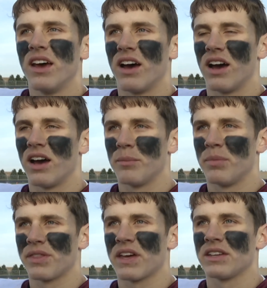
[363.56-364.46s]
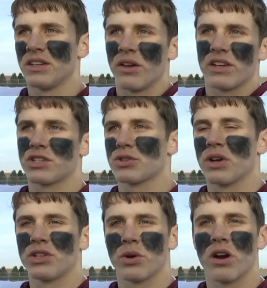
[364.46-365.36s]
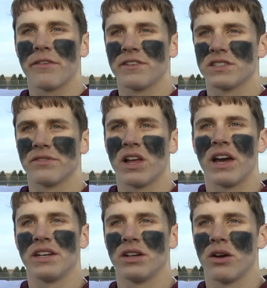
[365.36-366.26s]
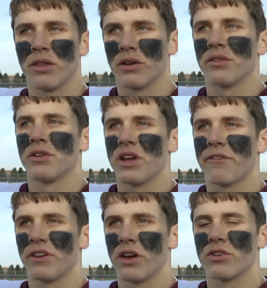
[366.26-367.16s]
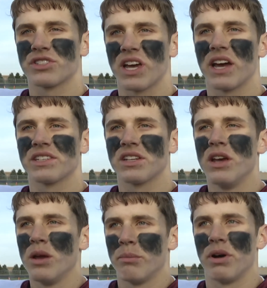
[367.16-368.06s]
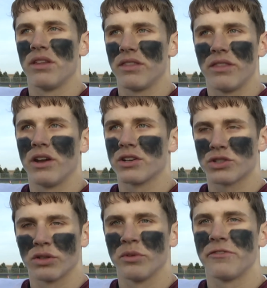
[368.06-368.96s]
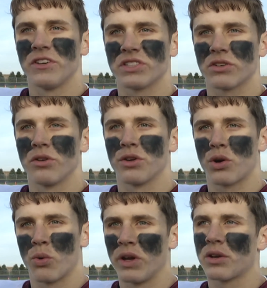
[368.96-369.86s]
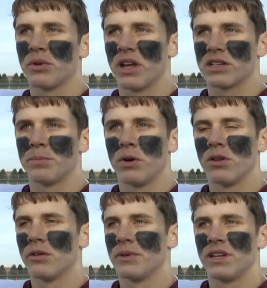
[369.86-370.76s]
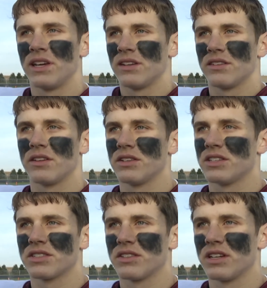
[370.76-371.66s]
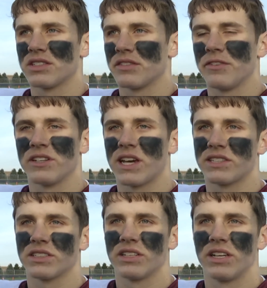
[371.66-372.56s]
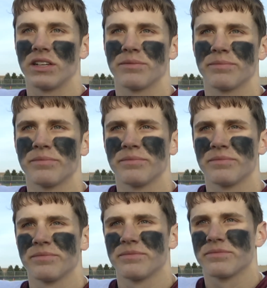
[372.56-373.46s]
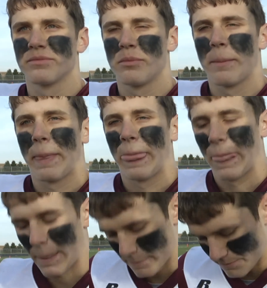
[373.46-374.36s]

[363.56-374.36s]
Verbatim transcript: Uh, but that you know that's just credit to our offensive line. You know they're they're definitely undersized, but they're extremely physical. They're quick. We like to pull them, and, and they just they just did fantastic today. Well, among the final